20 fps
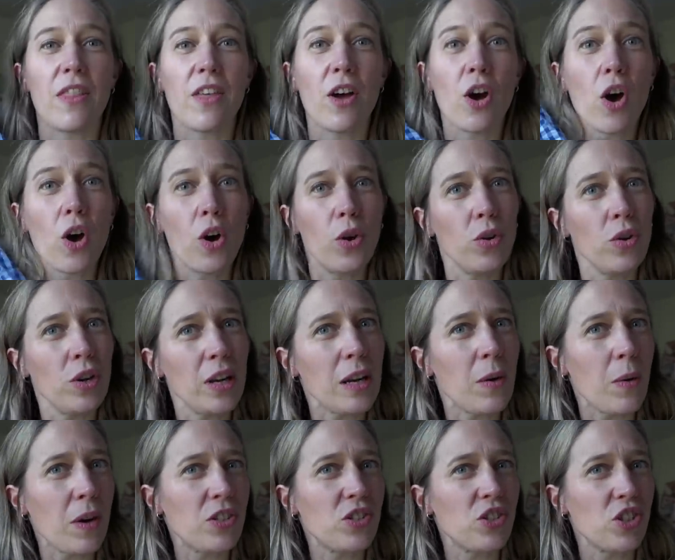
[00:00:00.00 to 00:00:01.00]
the only
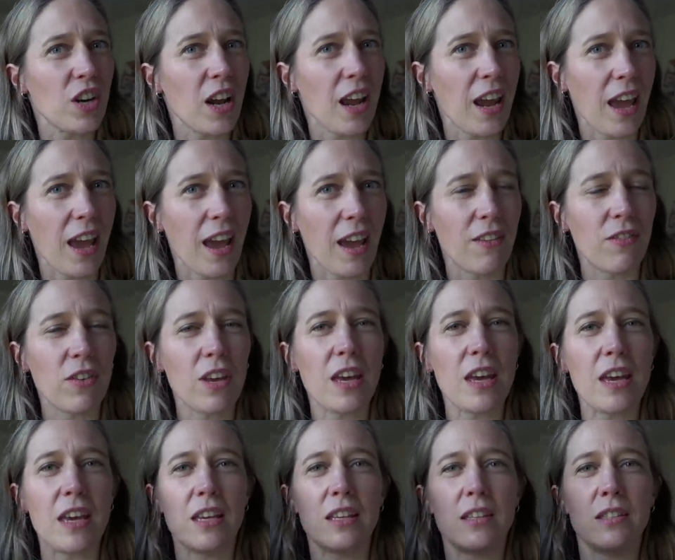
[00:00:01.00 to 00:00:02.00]
question I have
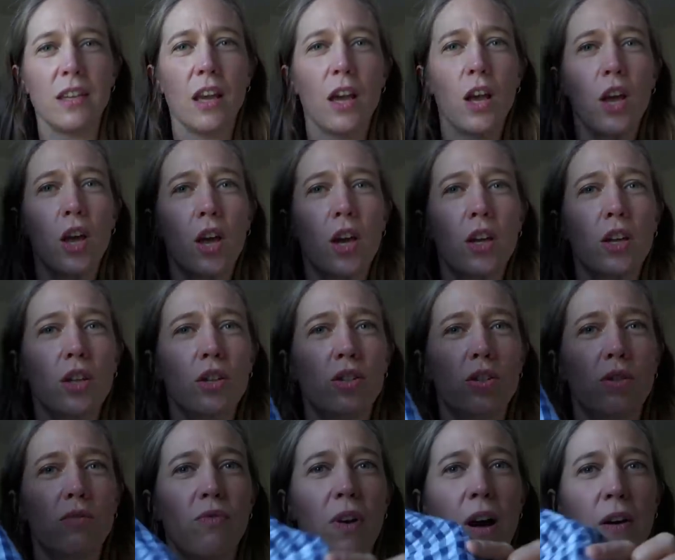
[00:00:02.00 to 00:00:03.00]
is
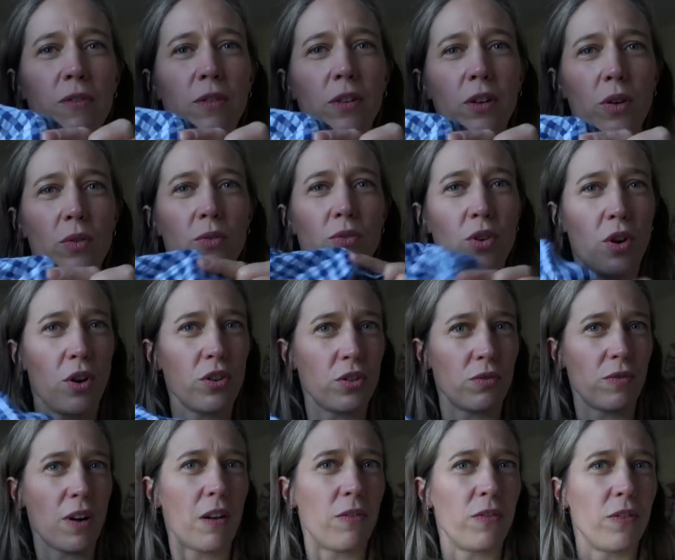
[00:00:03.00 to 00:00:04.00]
to ruffle or not to
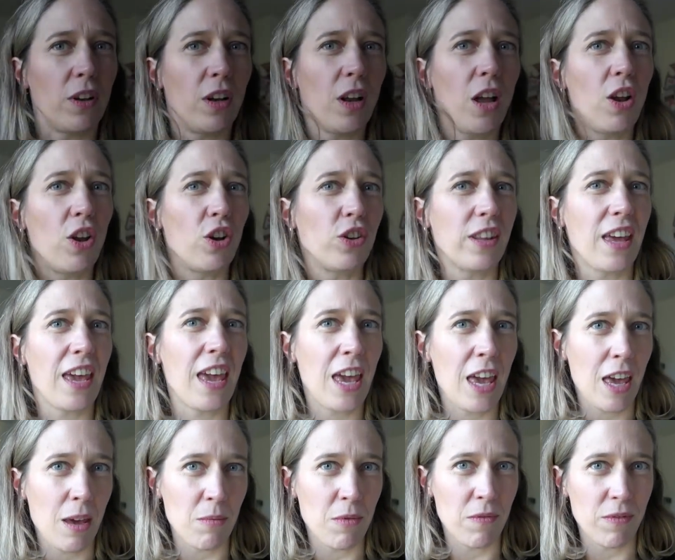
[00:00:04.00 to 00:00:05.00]
ruffle along the
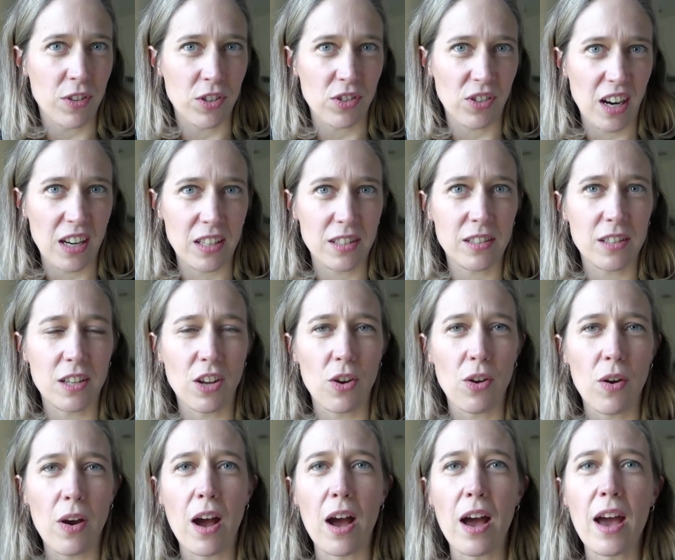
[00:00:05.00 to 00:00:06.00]
hem of the dress.
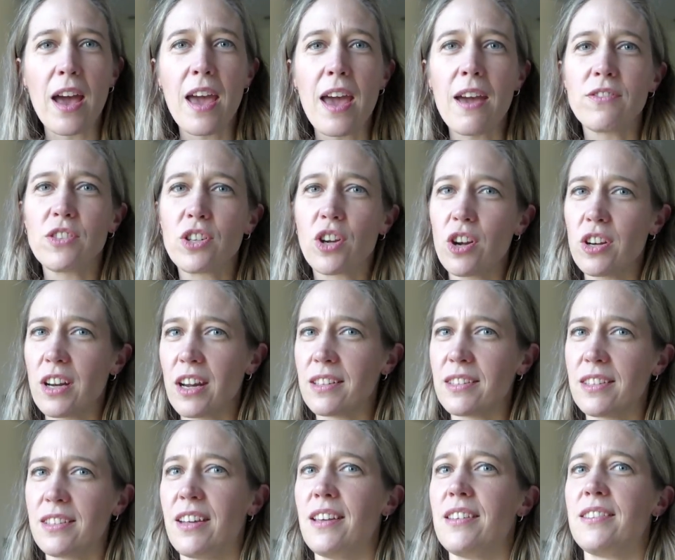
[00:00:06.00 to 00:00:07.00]
So I have to go
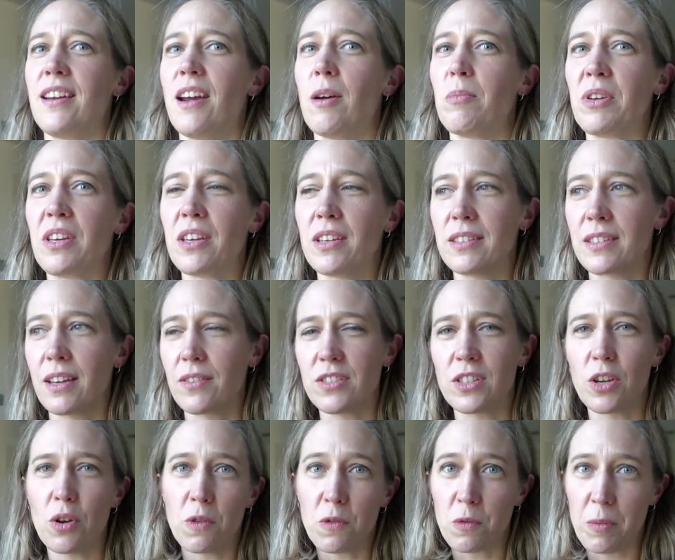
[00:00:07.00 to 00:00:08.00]
downstairs now because I've
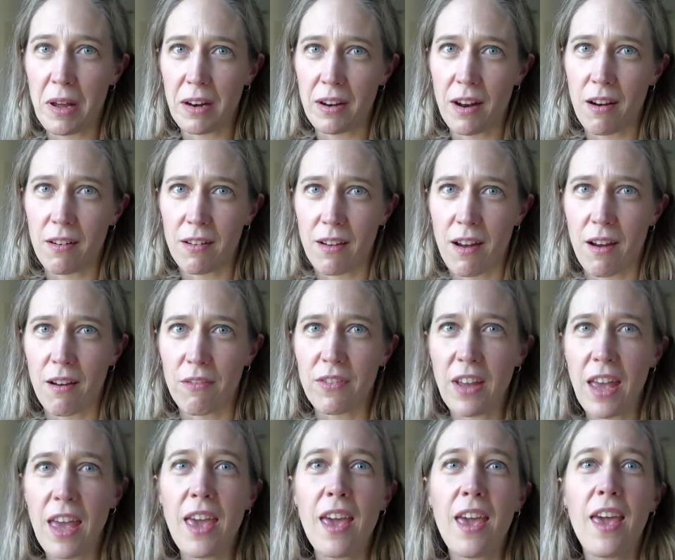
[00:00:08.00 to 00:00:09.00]
sewn for about an hour and a half
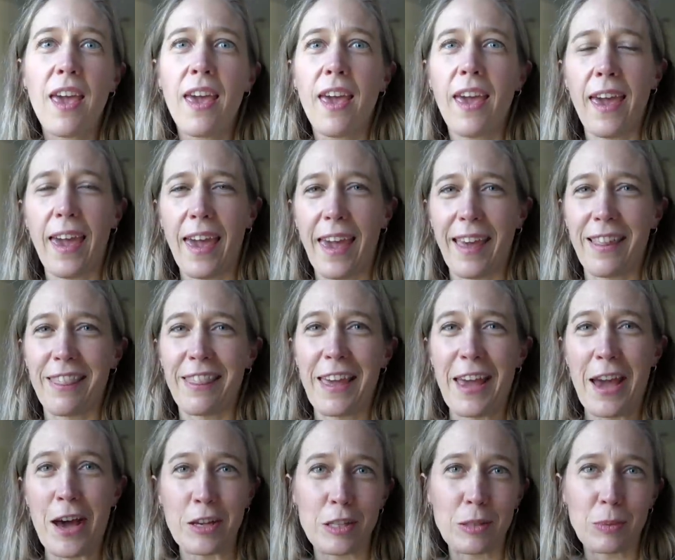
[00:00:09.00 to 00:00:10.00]
and the
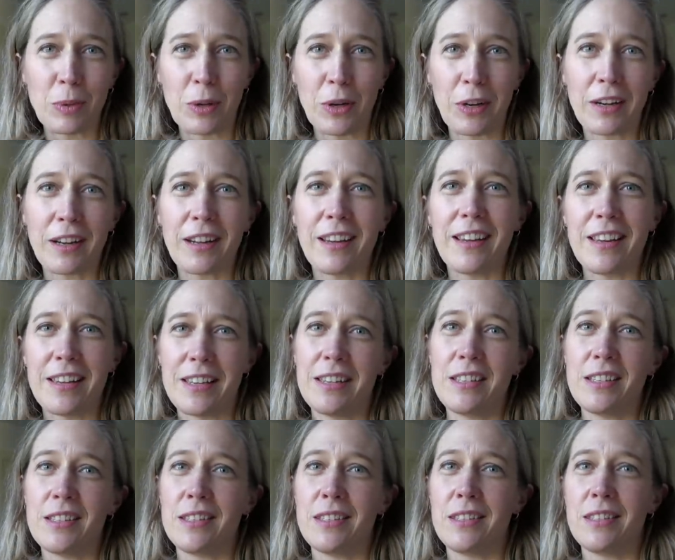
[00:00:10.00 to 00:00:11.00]
housework
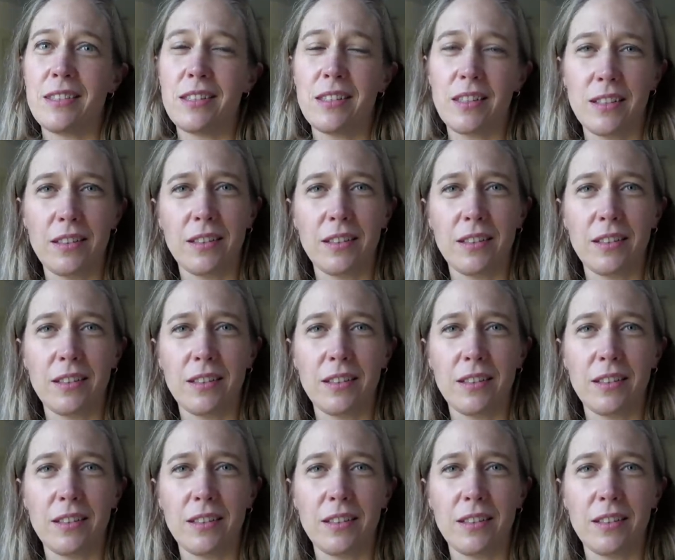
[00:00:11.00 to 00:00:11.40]
is,